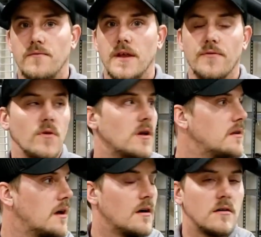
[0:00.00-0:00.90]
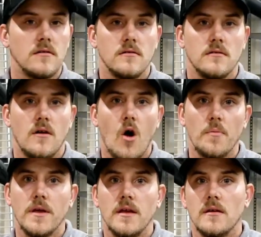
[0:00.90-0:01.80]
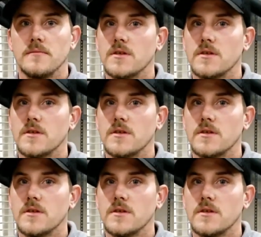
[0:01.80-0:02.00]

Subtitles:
different RPMs,